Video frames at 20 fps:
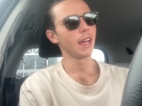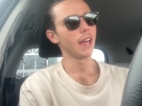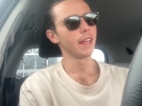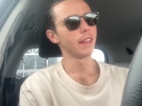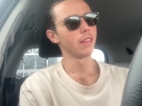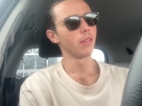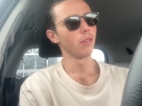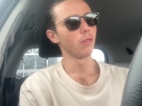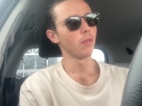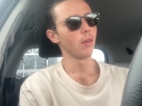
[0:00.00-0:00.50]

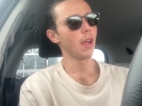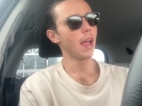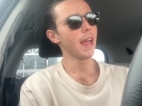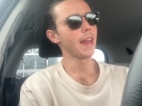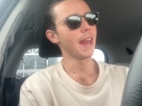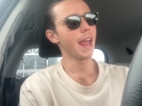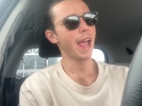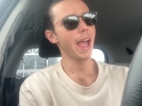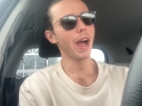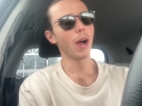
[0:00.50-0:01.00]
And, the,
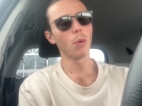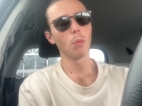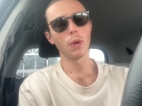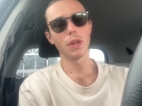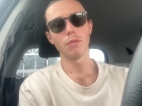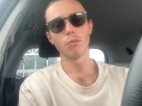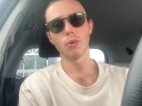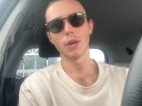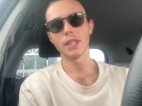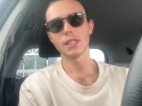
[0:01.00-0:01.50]
and how
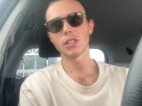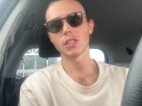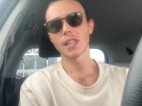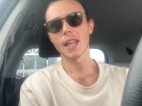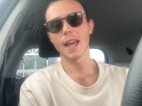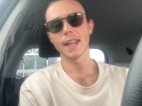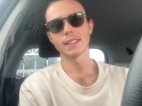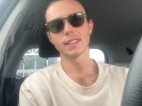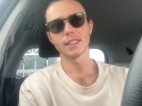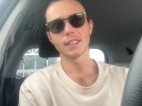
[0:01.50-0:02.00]
we reach
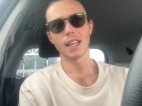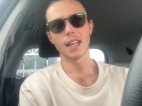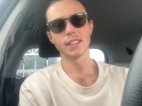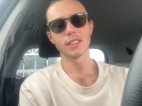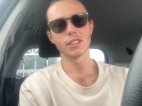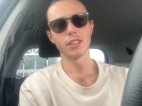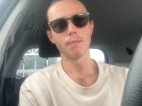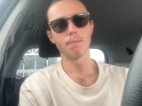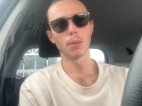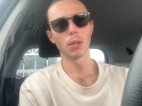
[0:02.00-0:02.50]
that
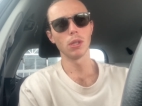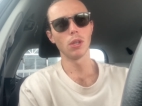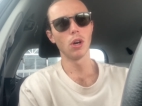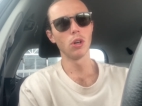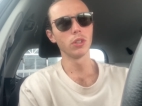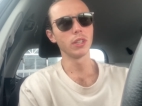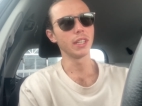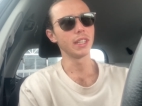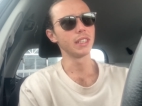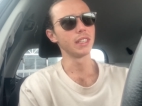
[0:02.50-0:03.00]
sense of
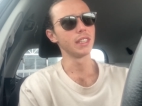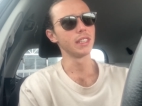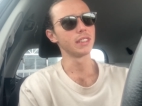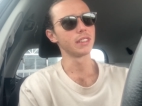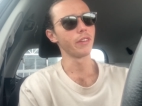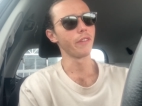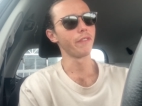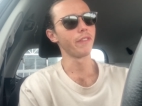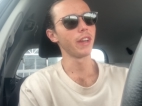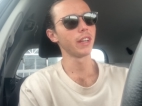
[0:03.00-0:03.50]
belonging
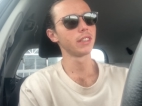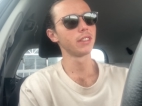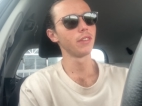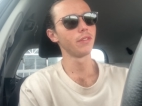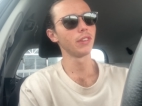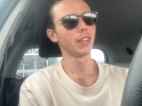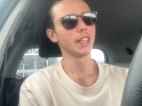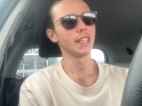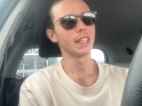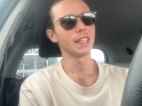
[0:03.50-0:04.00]
is
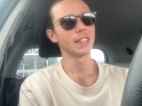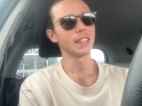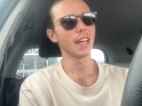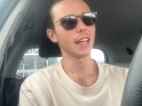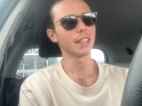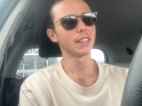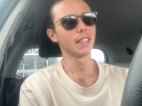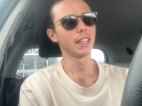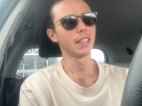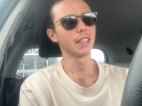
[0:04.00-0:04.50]
effectively
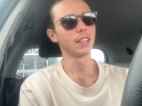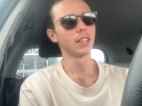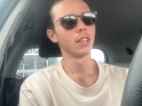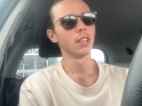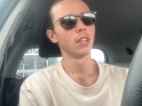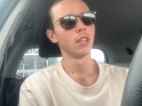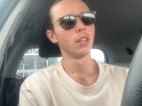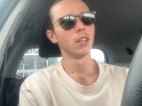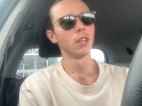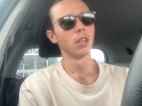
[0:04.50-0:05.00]
connecting
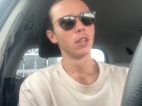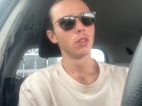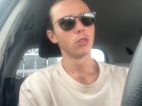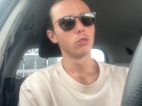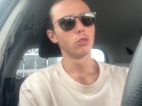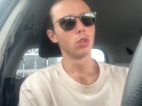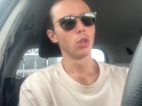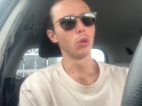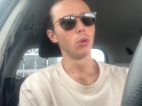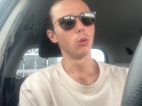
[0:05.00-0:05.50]

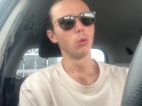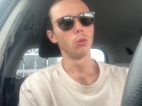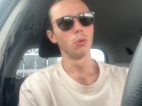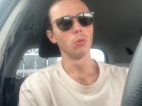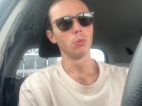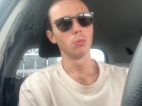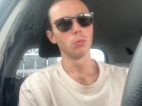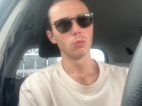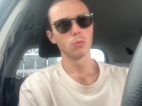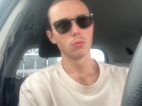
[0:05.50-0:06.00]

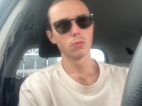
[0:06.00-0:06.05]
to,